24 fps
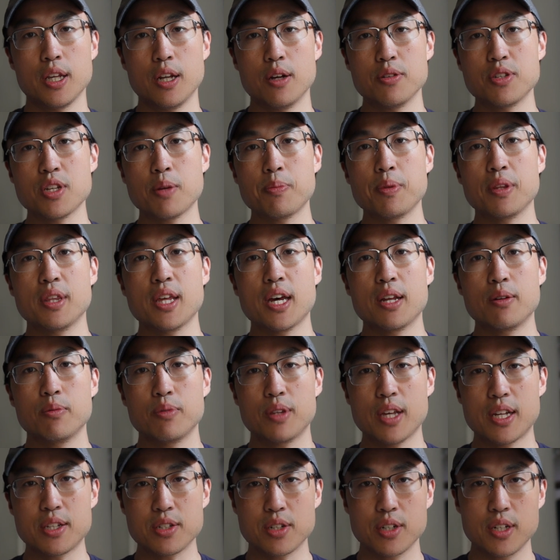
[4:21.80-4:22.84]
something
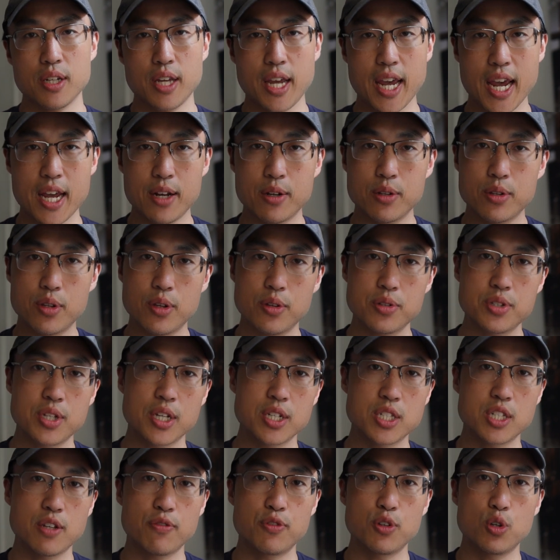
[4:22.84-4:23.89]
that's going to handle those
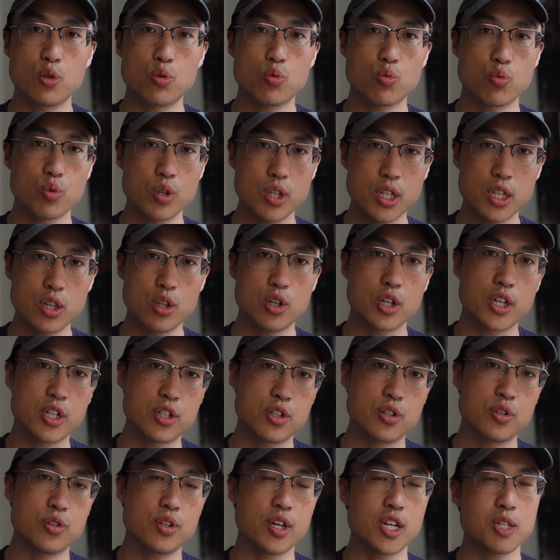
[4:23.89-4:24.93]
things if you're really looking
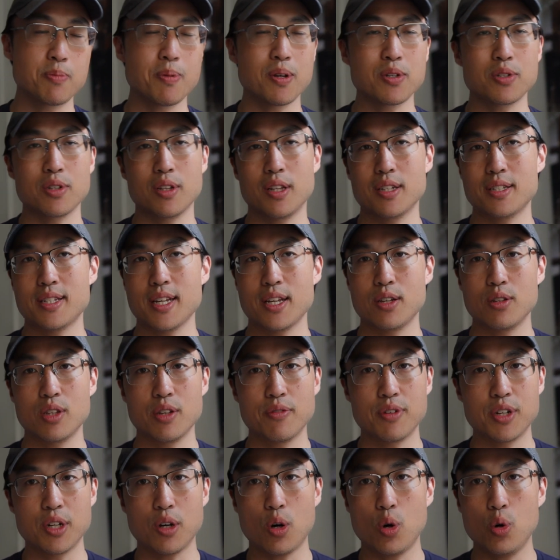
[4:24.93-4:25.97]
to do that. Especially, let's say you
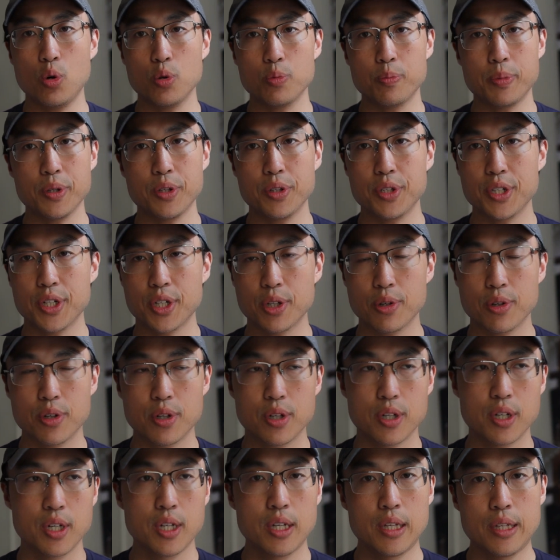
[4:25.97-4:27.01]
live in an old building, you're in a